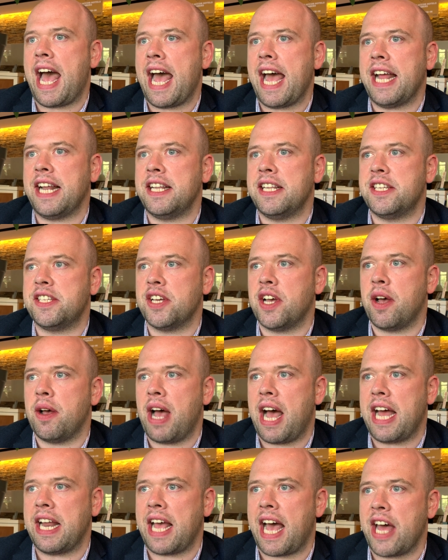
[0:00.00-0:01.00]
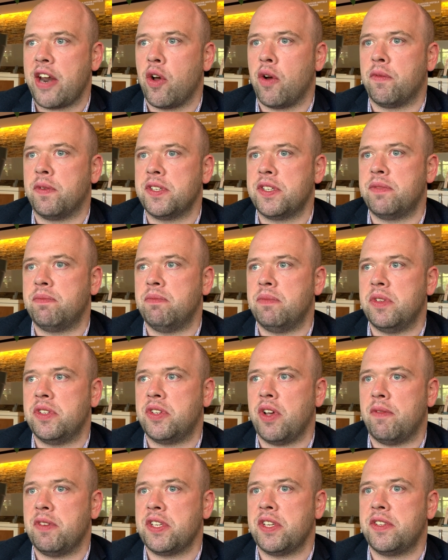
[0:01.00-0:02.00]
and offer
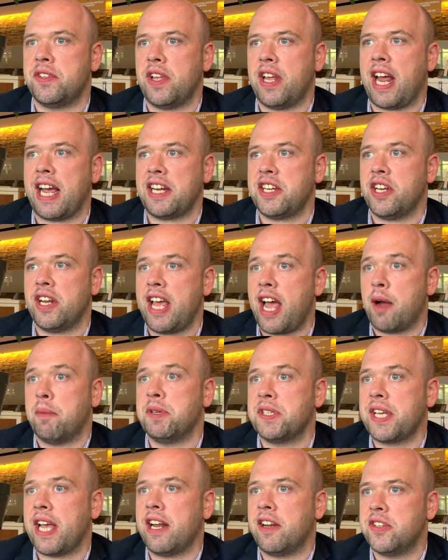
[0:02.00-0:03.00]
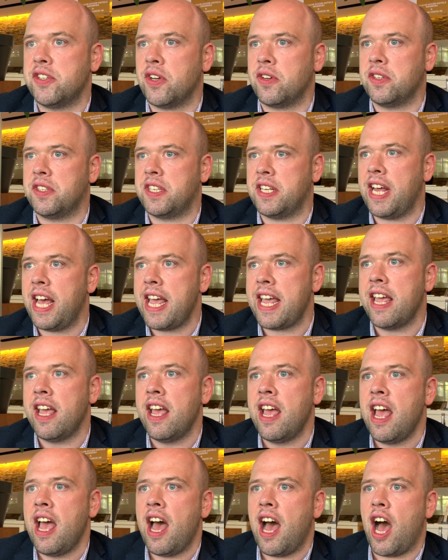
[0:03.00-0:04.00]
services that actually hyperscalers aren't today.
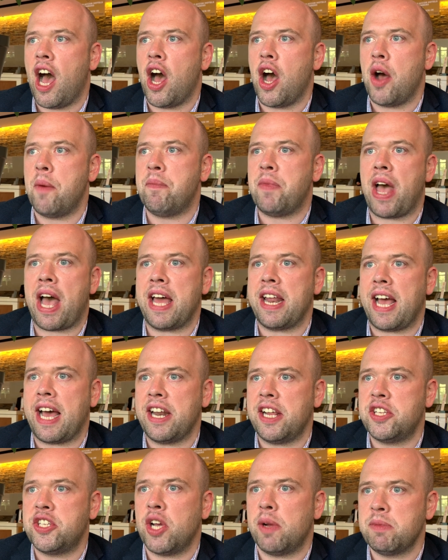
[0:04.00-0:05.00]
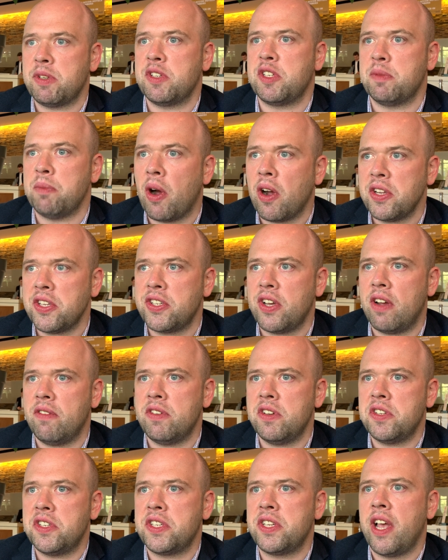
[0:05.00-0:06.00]
And in terms of smart
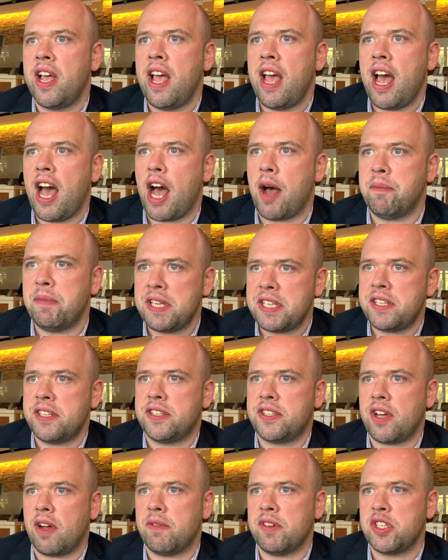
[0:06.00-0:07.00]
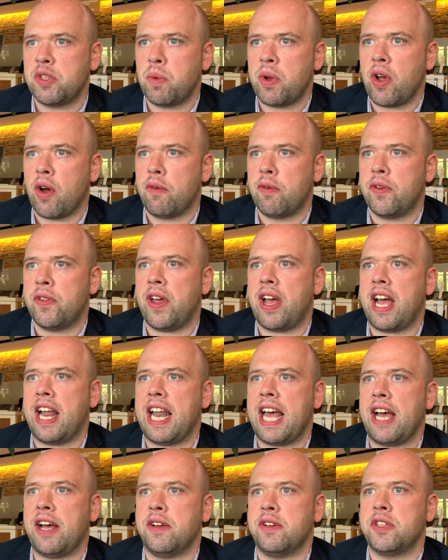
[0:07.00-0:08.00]
servers, this is a service we offer that
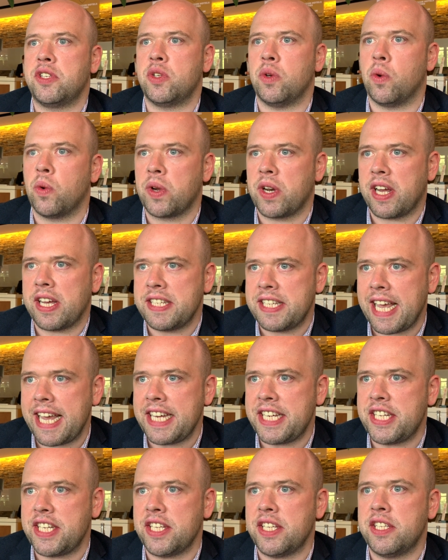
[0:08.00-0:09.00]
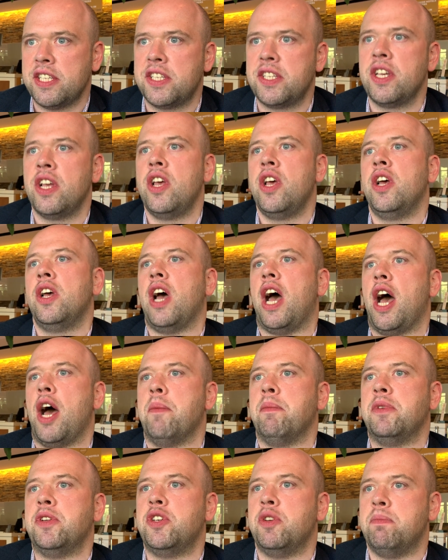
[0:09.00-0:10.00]
allows organizations
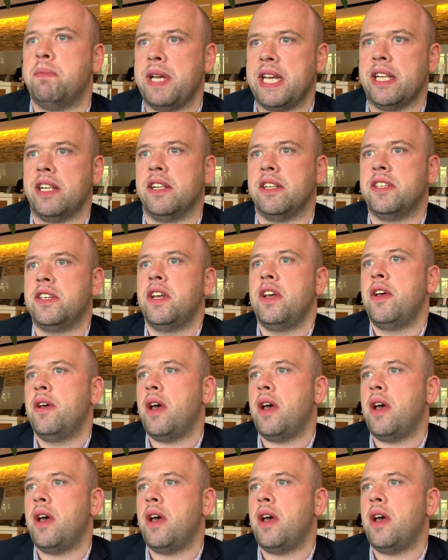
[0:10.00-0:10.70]
to build